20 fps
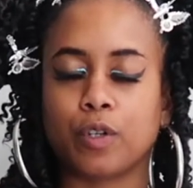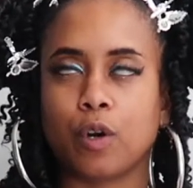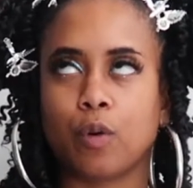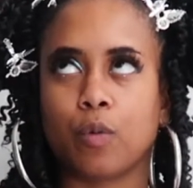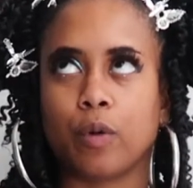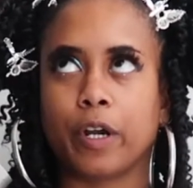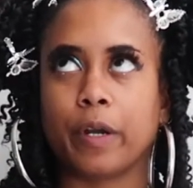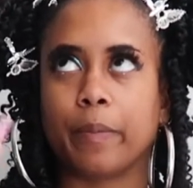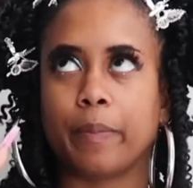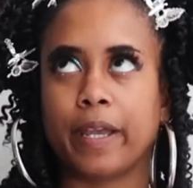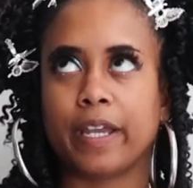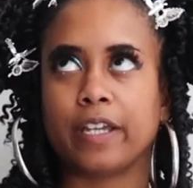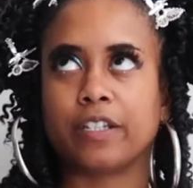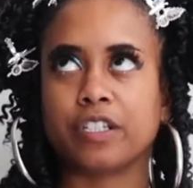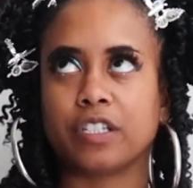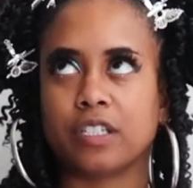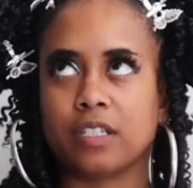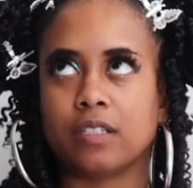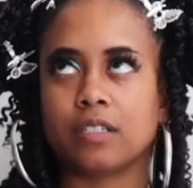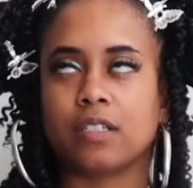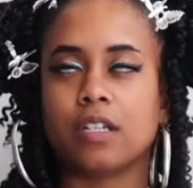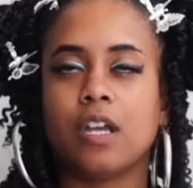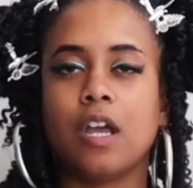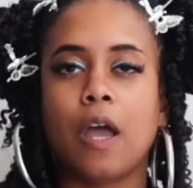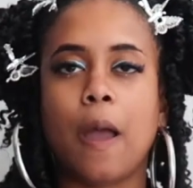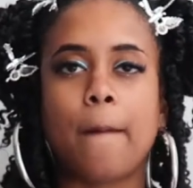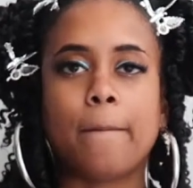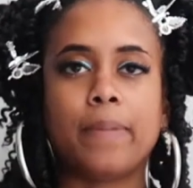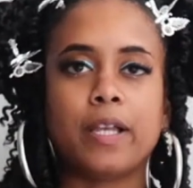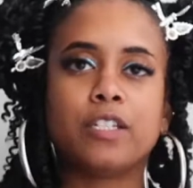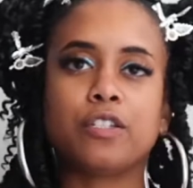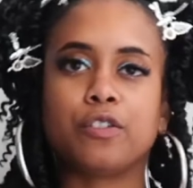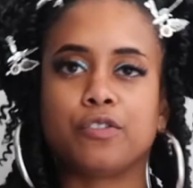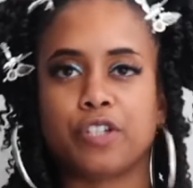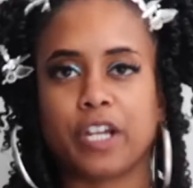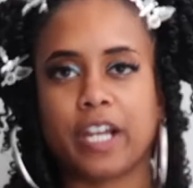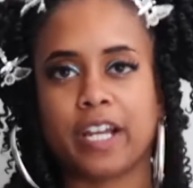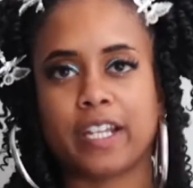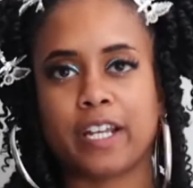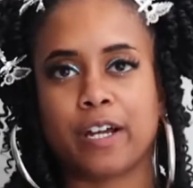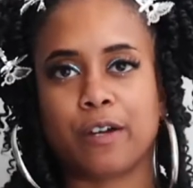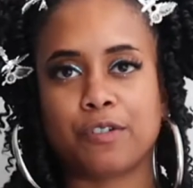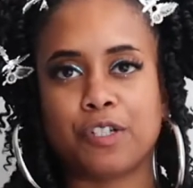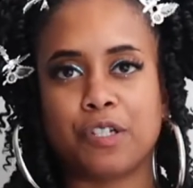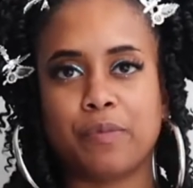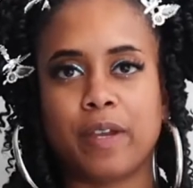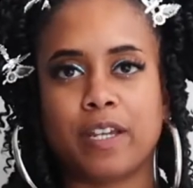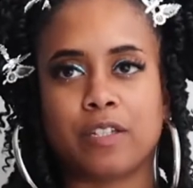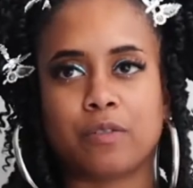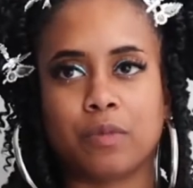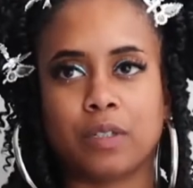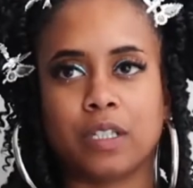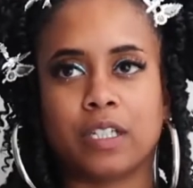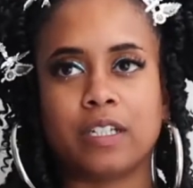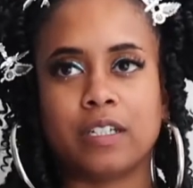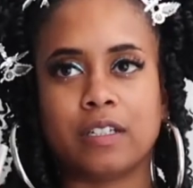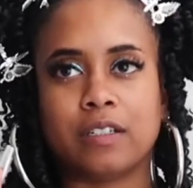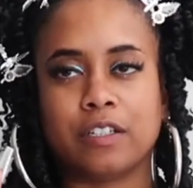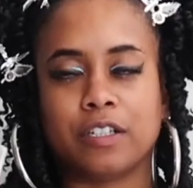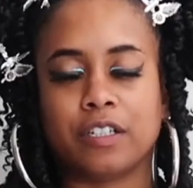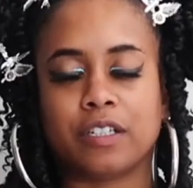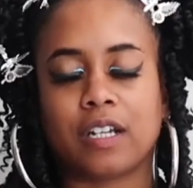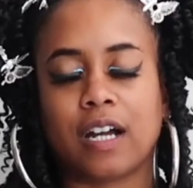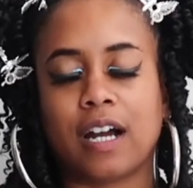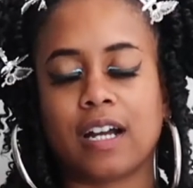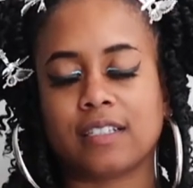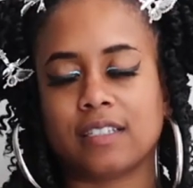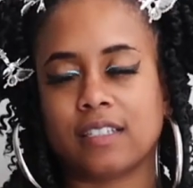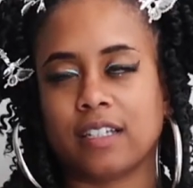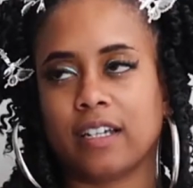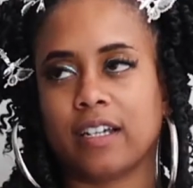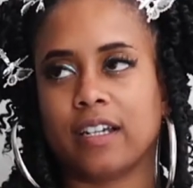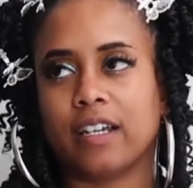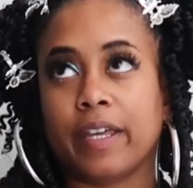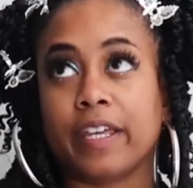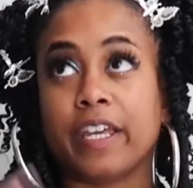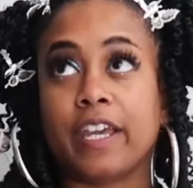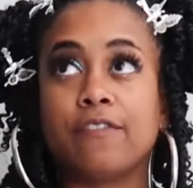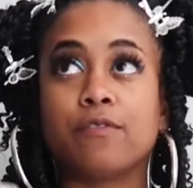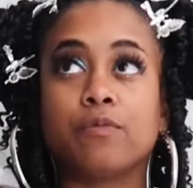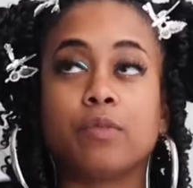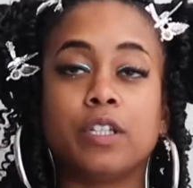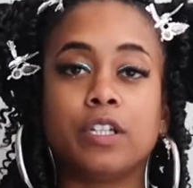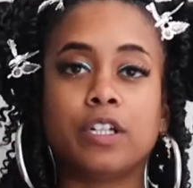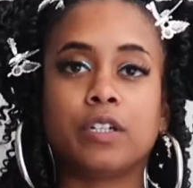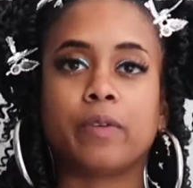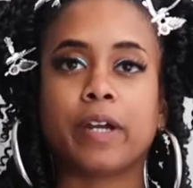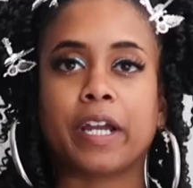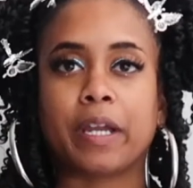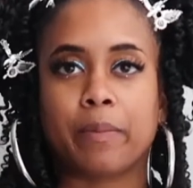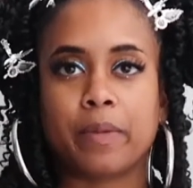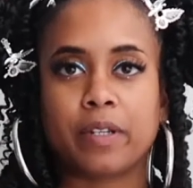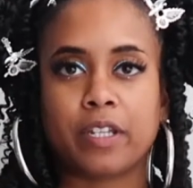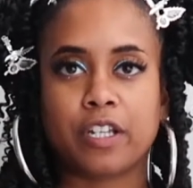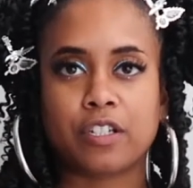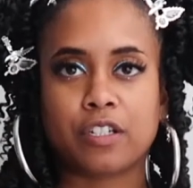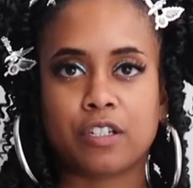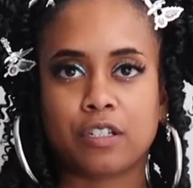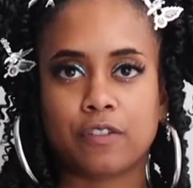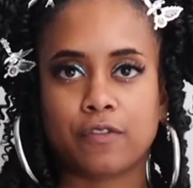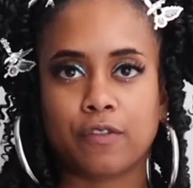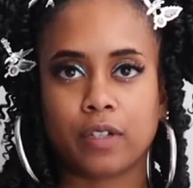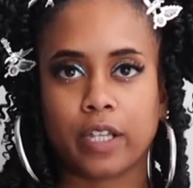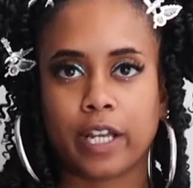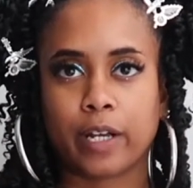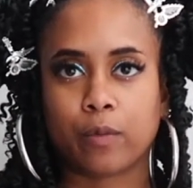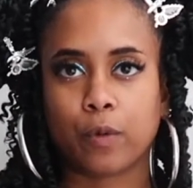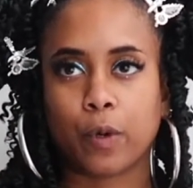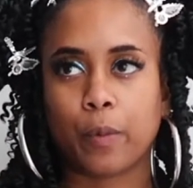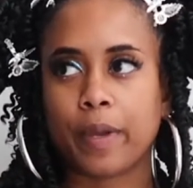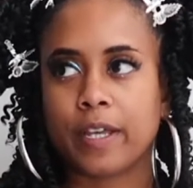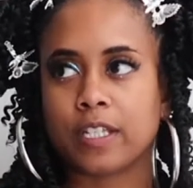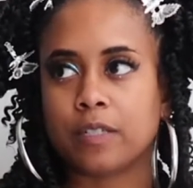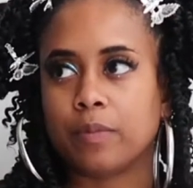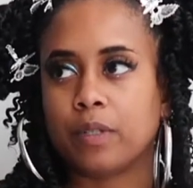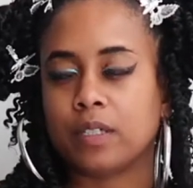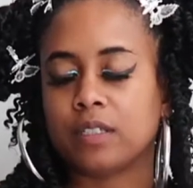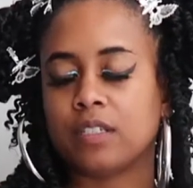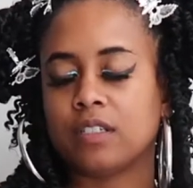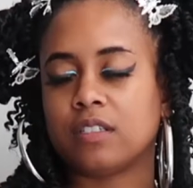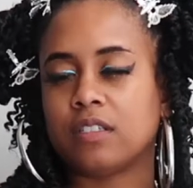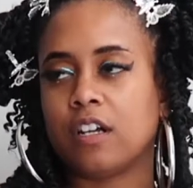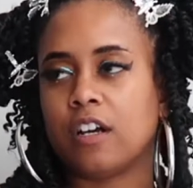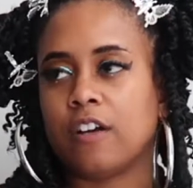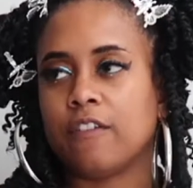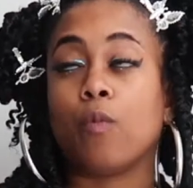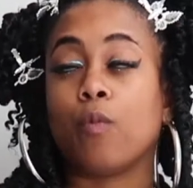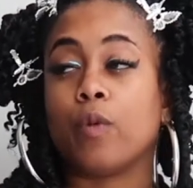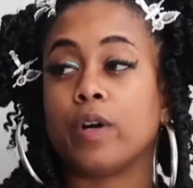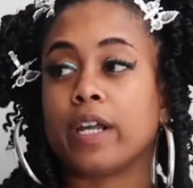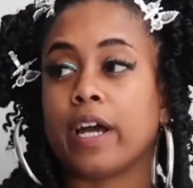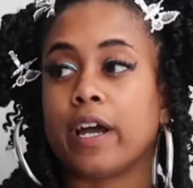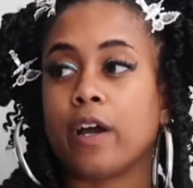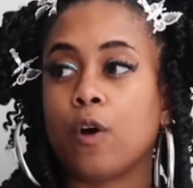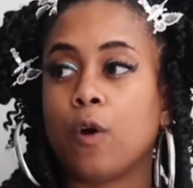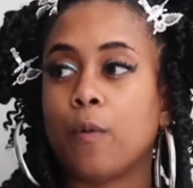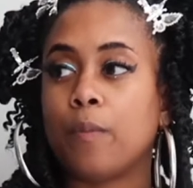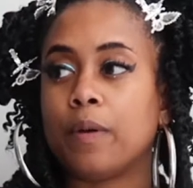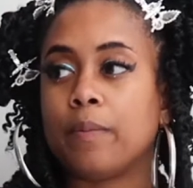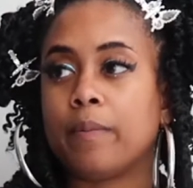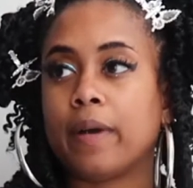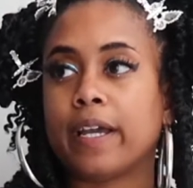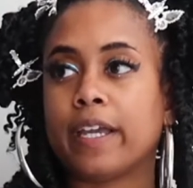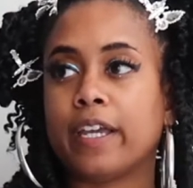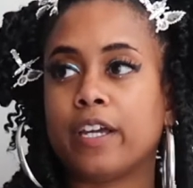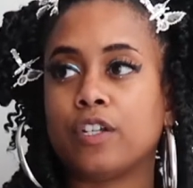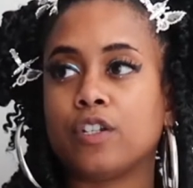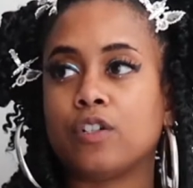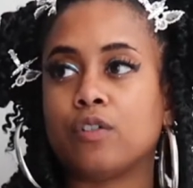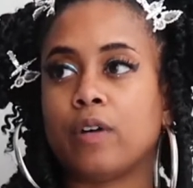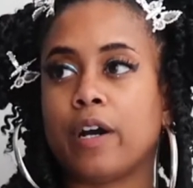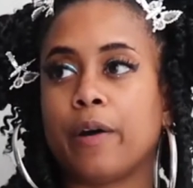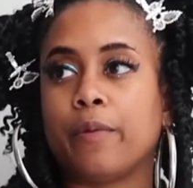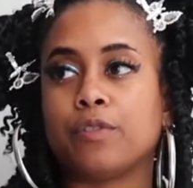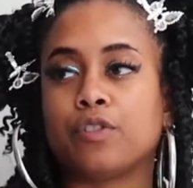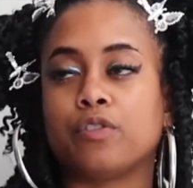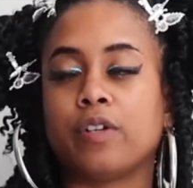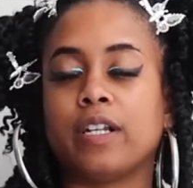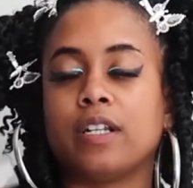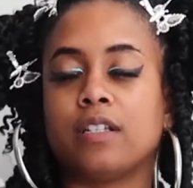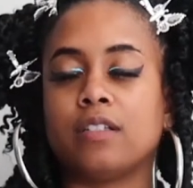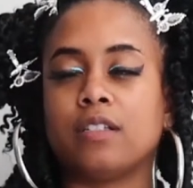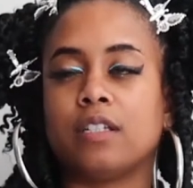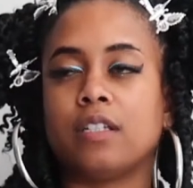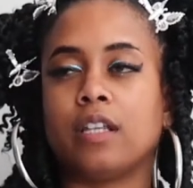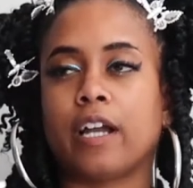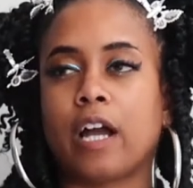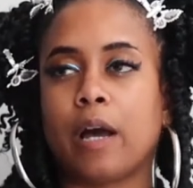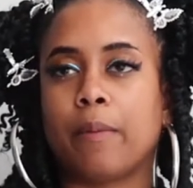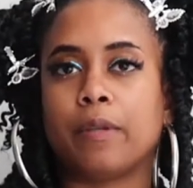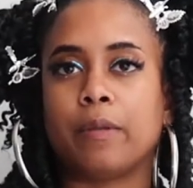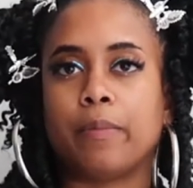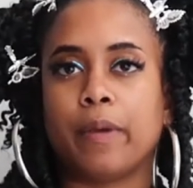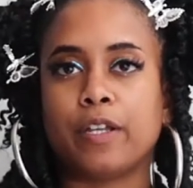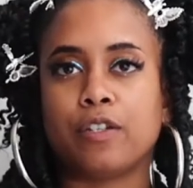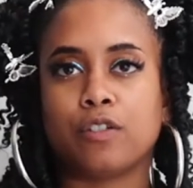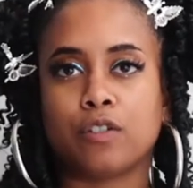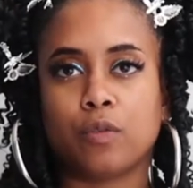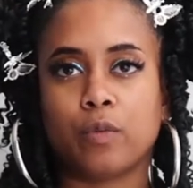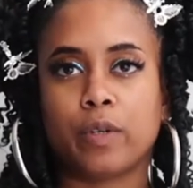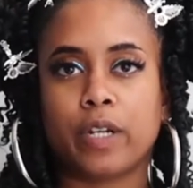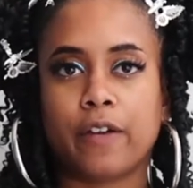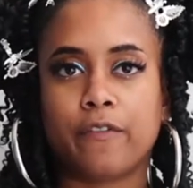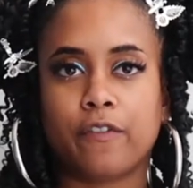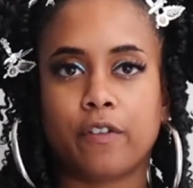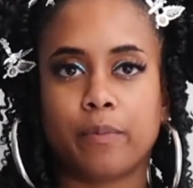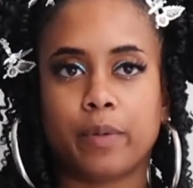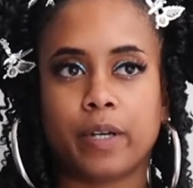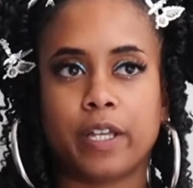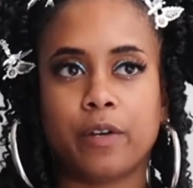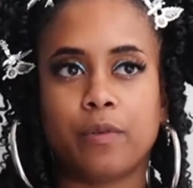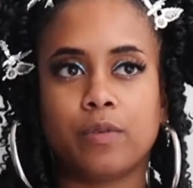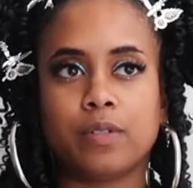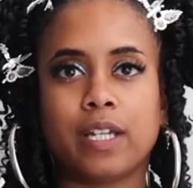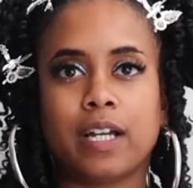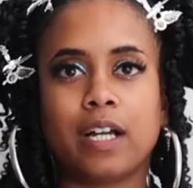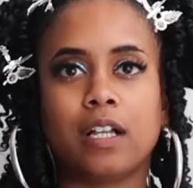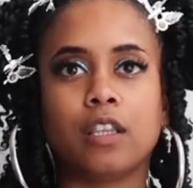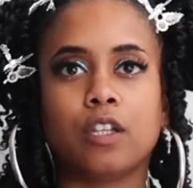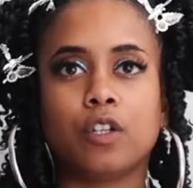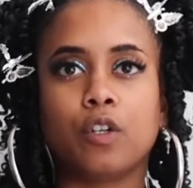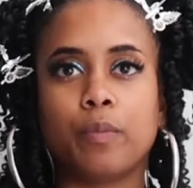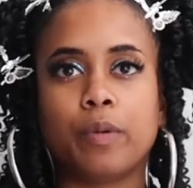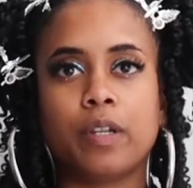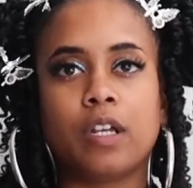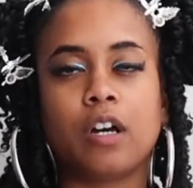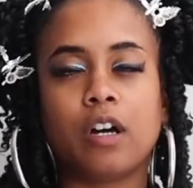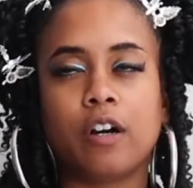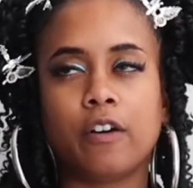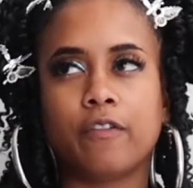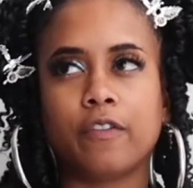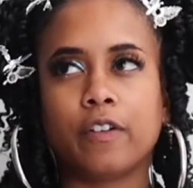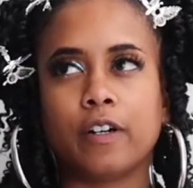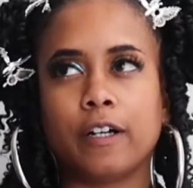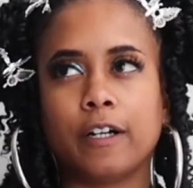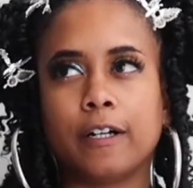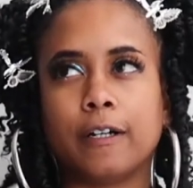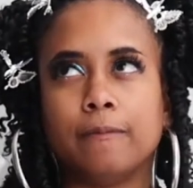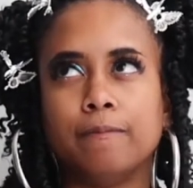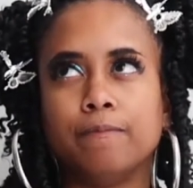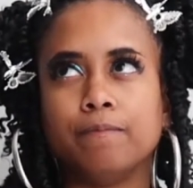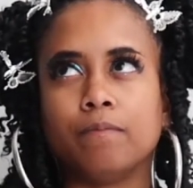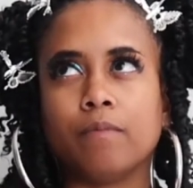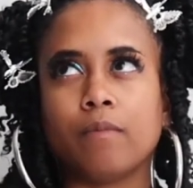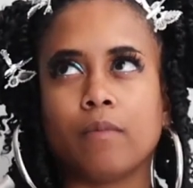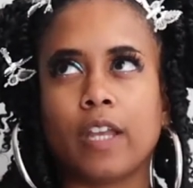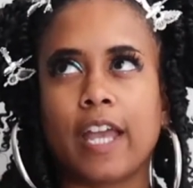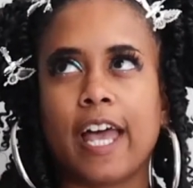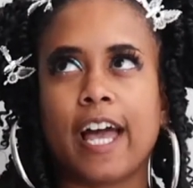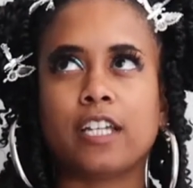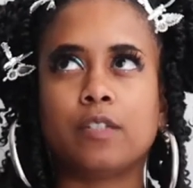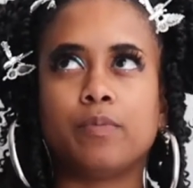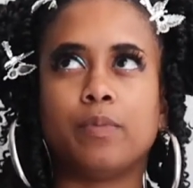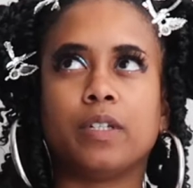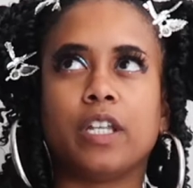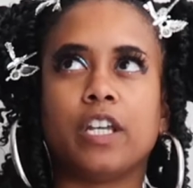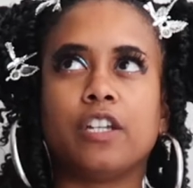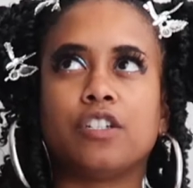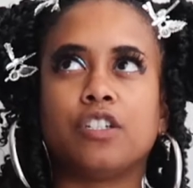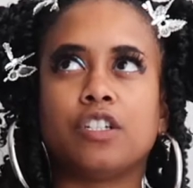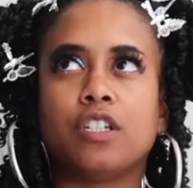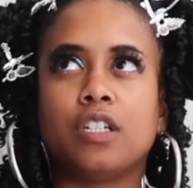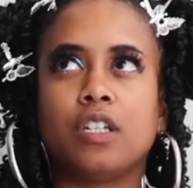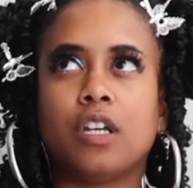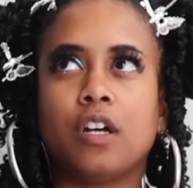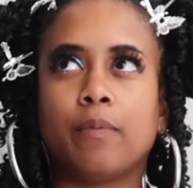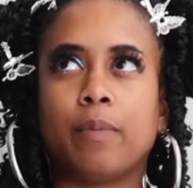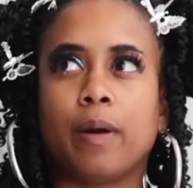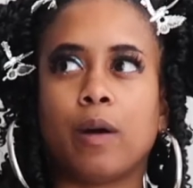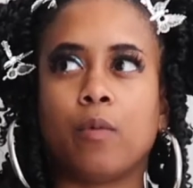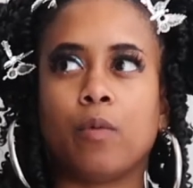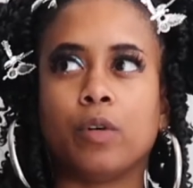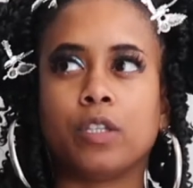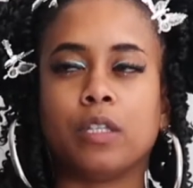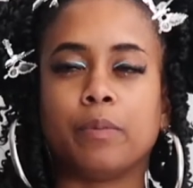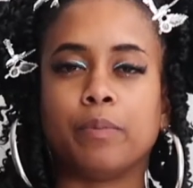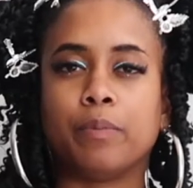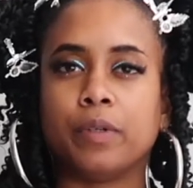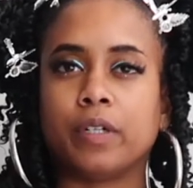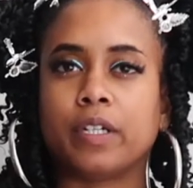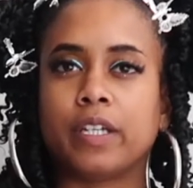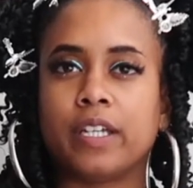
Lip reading: know what her page is, please go check it out. She makes really good content and gives really good recommendations for like romance books and stuff. When I opened my Kindle, I was trying to see like how many pages or whatever, but it was like a little bit of a explanation about what the book